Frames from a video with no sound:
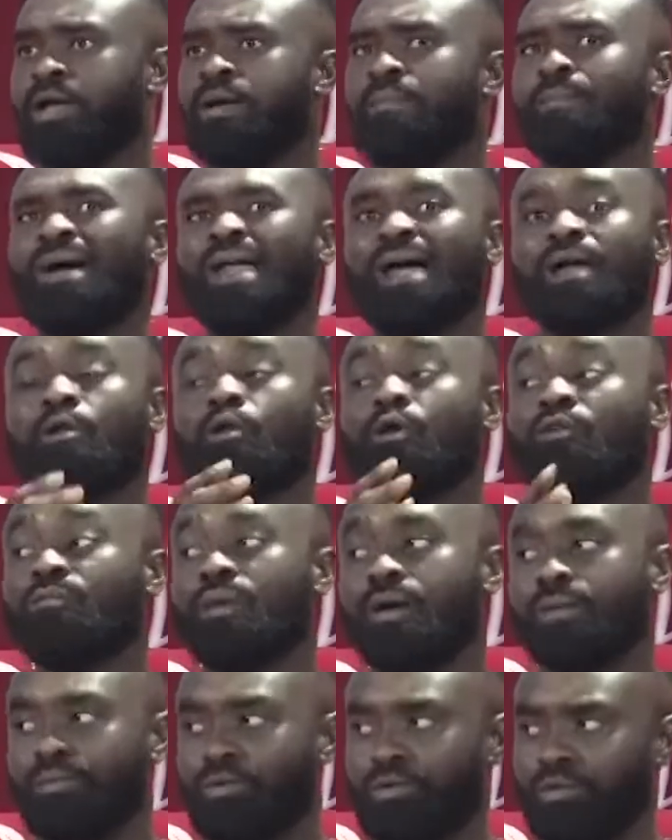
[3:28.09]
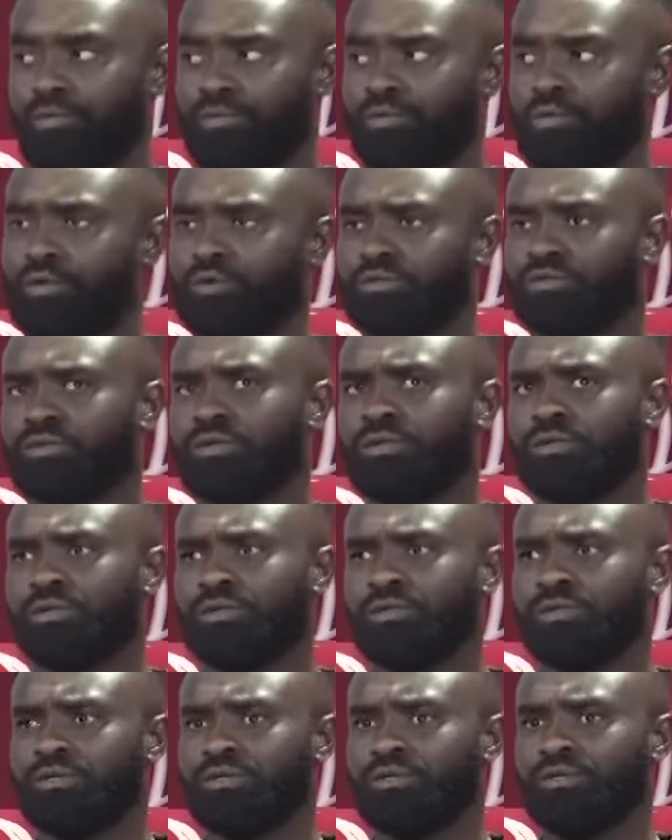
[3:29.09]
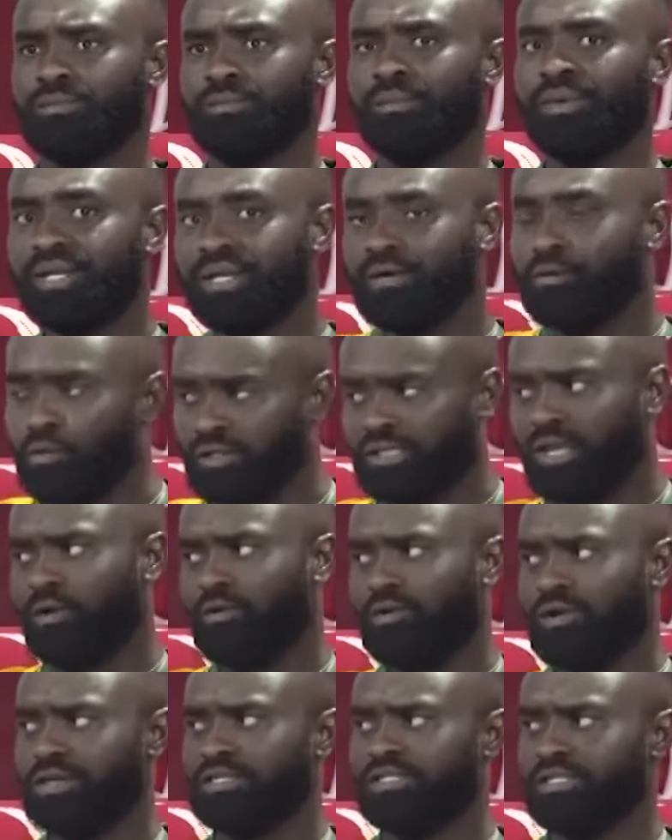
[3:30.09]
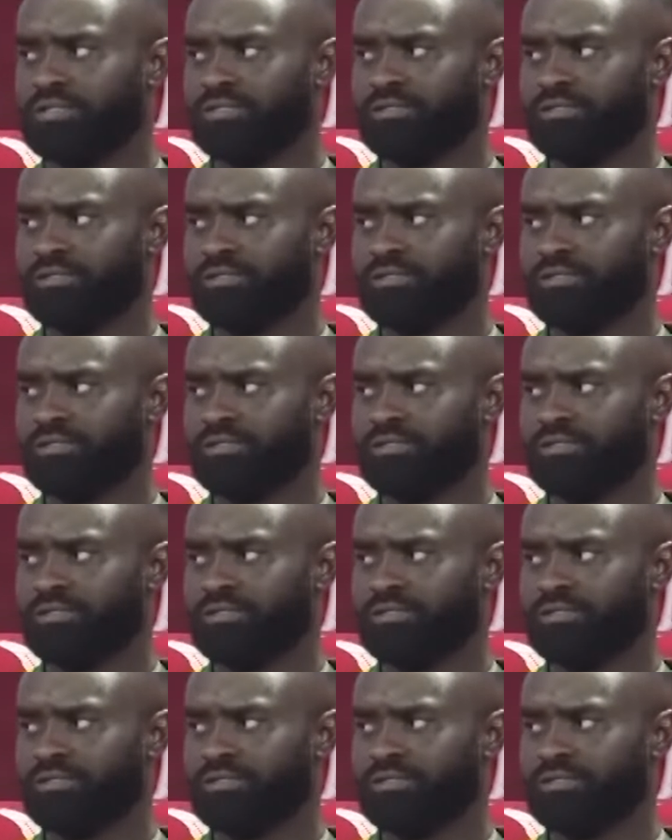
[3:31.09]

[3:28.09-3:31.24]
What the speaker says: But I love my mom because me no was our connection.